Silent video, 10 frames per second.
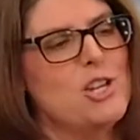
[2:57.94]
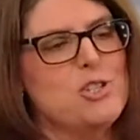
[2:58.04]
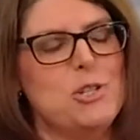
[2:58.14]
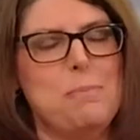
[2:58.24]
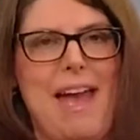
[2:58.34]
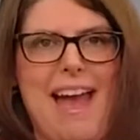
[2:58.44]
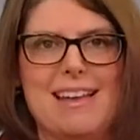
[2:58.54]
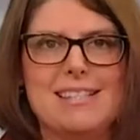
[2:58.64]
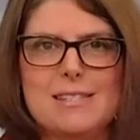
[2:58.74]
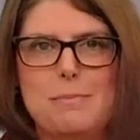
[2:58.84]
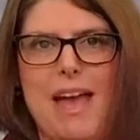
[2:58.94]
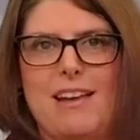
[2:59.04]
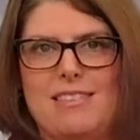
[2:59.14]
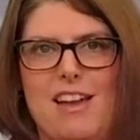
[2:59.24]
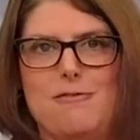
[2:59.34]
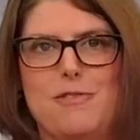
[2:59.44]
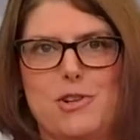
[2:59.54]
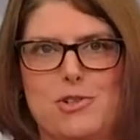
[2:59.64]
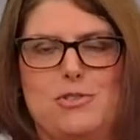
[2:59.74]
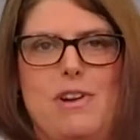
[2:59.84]
She passes back that
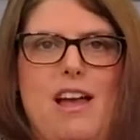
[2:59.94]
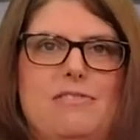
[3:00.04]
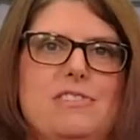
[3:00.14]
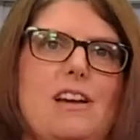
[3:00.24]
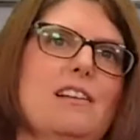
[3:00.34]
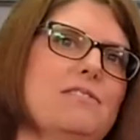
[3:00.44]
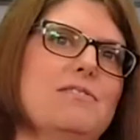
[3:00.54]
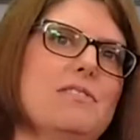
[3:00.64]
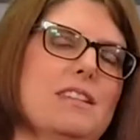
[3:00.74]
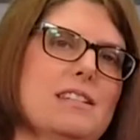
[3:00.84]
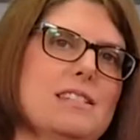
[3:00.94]
first draft of the